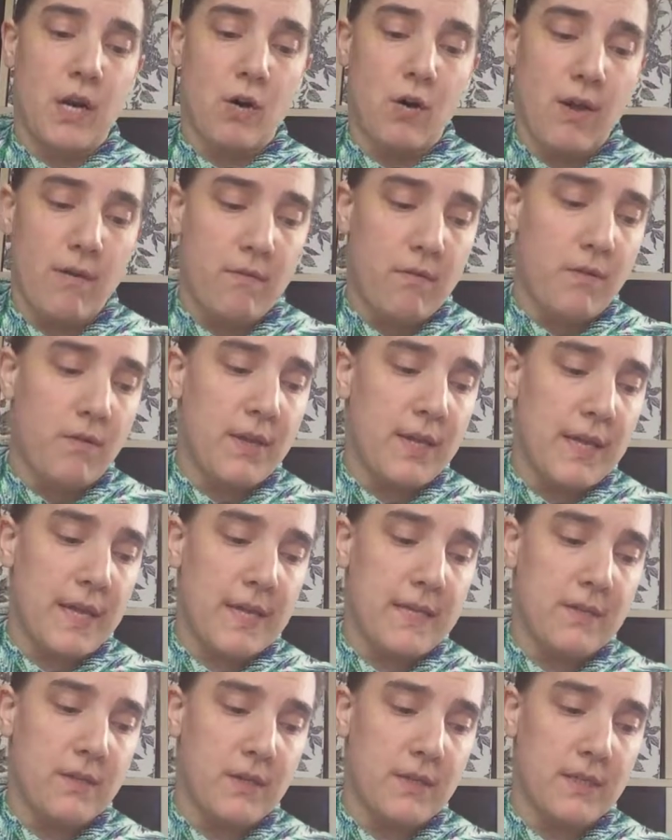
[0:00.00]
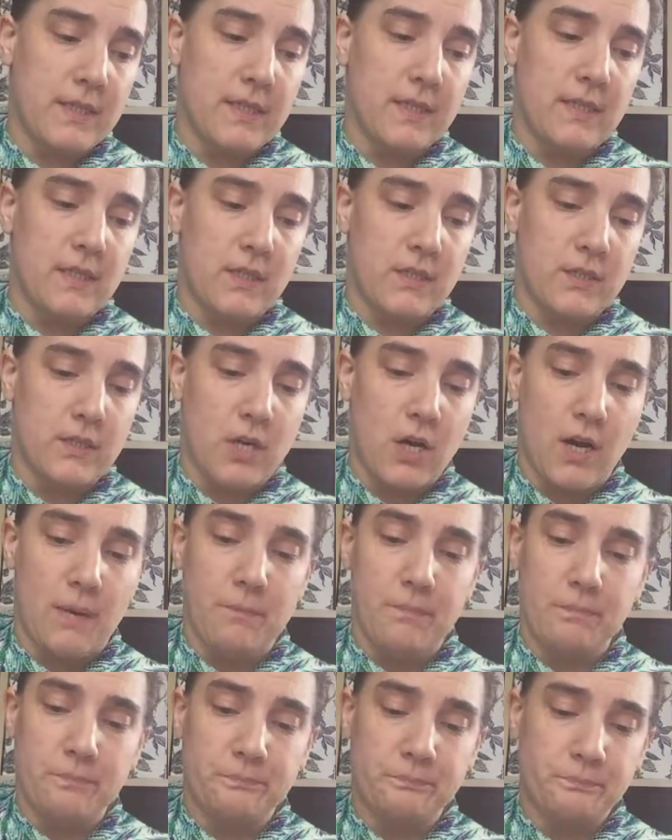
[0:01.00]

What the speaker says: Ravelry and on knitty.com.